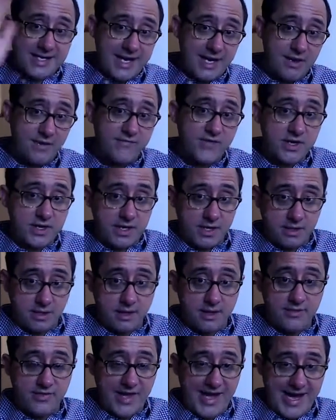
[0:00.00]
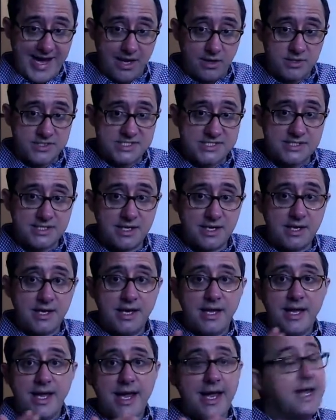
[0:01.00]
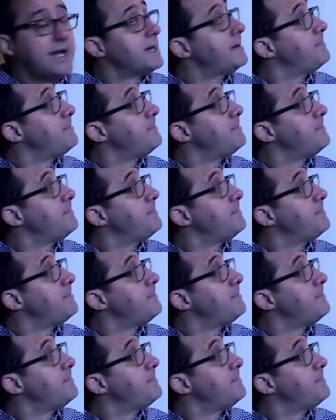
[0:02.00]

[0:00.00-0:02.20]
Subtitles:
care of the house and